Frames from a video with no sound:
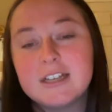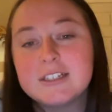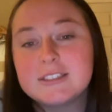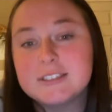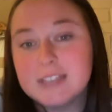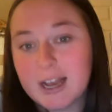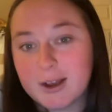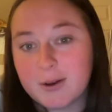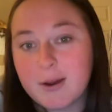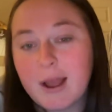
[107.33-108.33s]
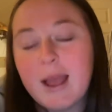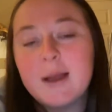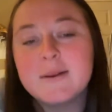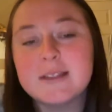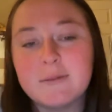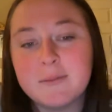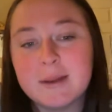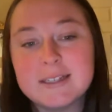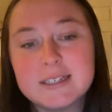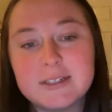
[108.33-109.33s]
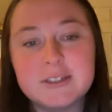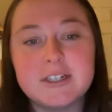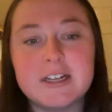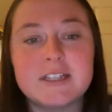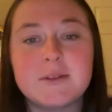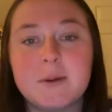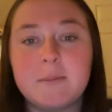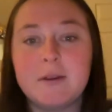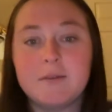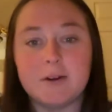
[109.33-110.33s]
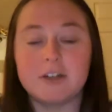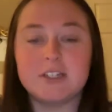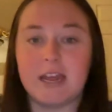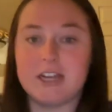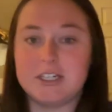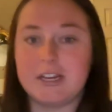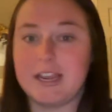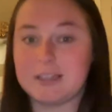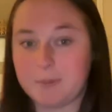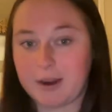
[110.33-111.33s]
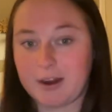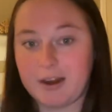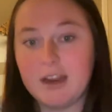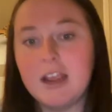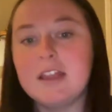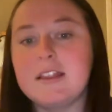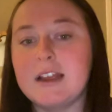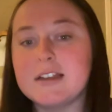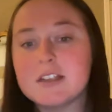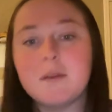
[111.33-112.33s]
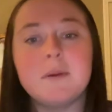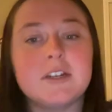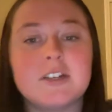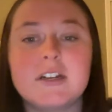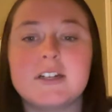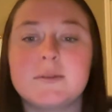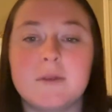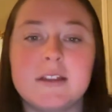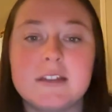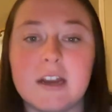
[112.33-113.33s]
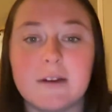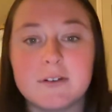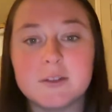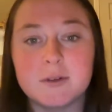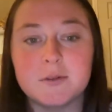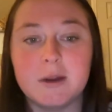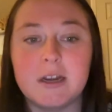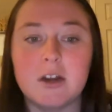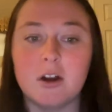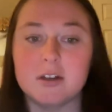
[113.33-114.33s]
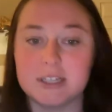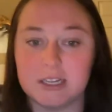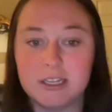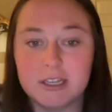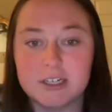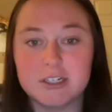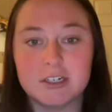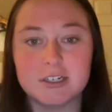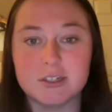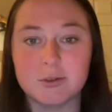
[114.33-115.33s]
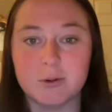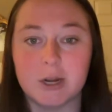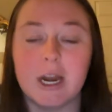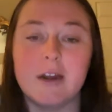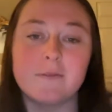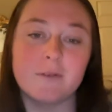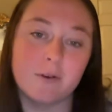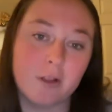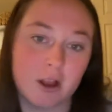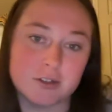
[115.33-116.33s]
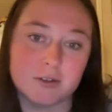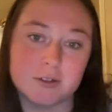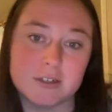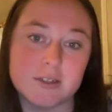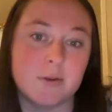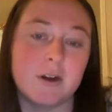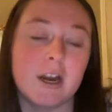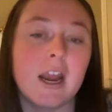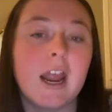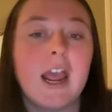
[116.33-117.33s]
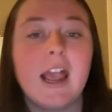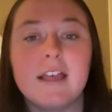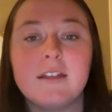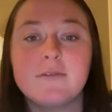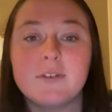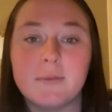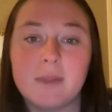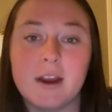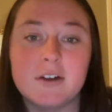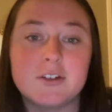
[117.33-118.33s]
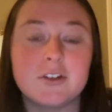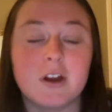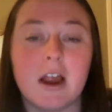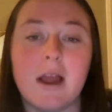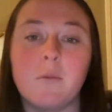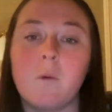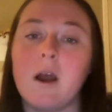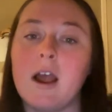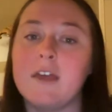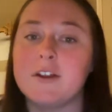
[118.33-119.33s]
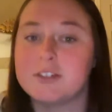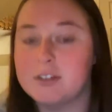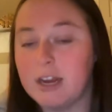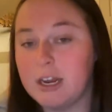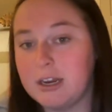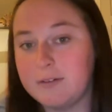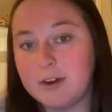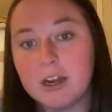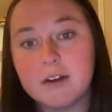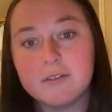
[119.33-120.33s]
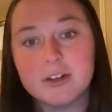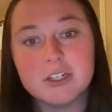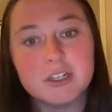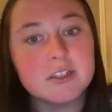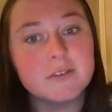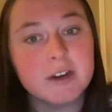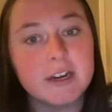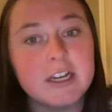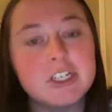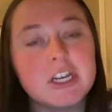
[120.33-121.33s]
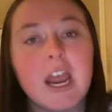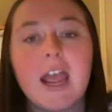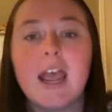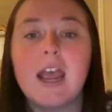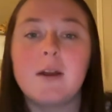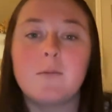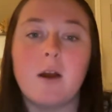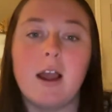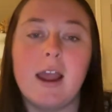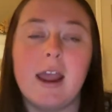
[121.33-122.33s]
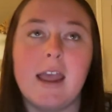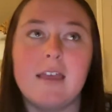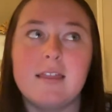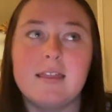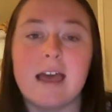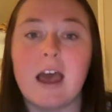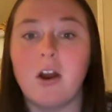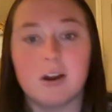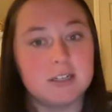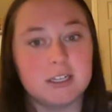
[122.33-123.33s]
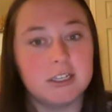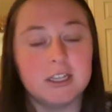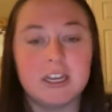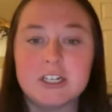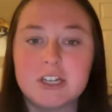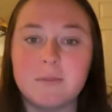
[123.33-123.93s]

So, some of my solutions would be first to educate the parent. The SLP should explain the difference between an articulation disorder and a phonological disorder, and then from there describe why there's different interventions for each and why that articulation